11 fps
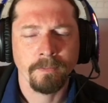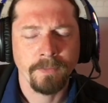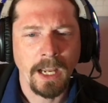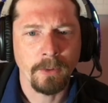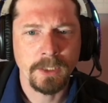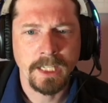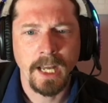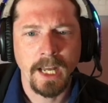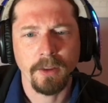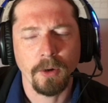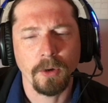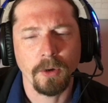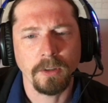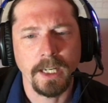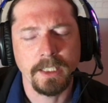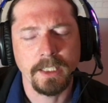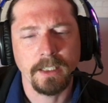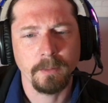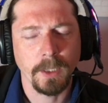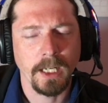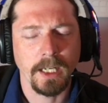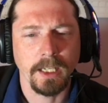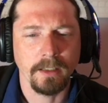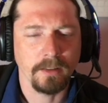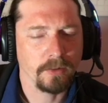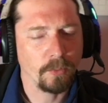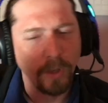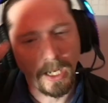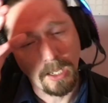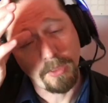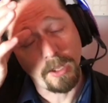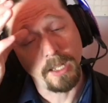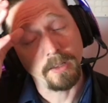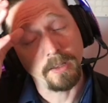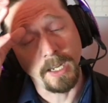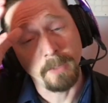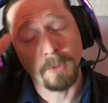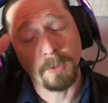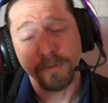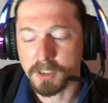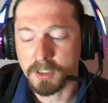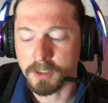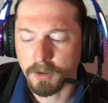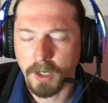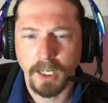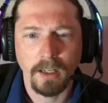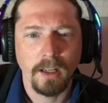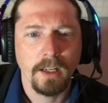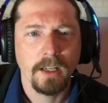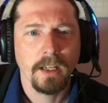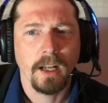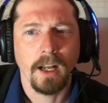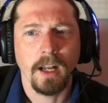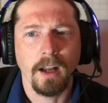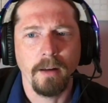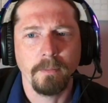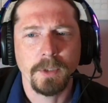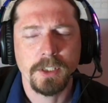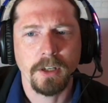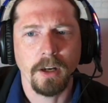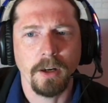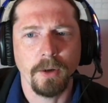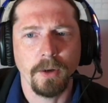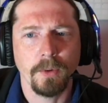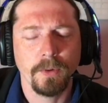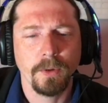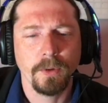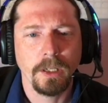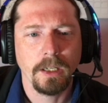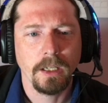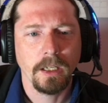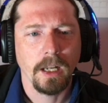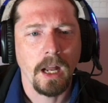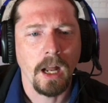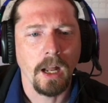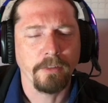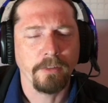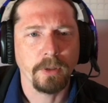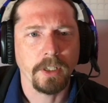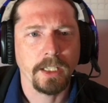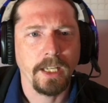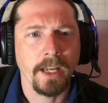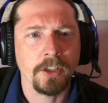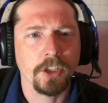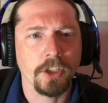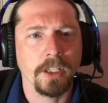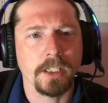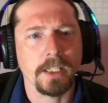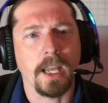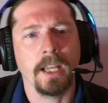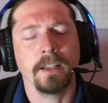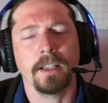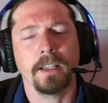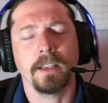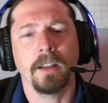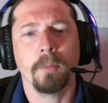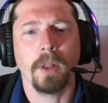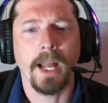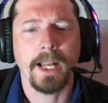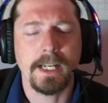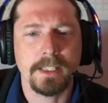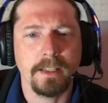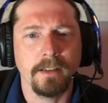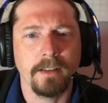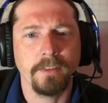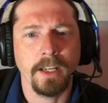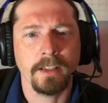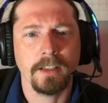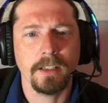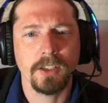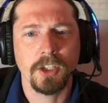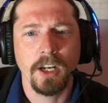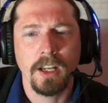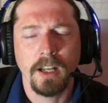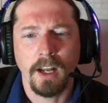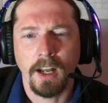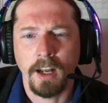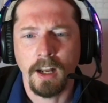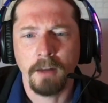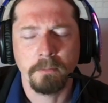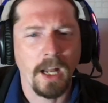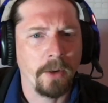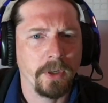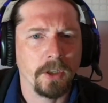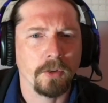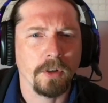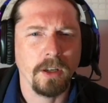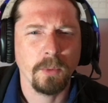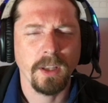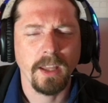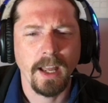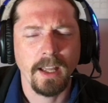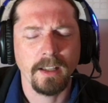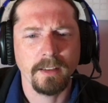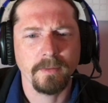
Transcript: That was kind of the whole idea behind why I thought the knight move wasn't great. So if we look at the engine, it's saying that black has the advantage. I would agree with that.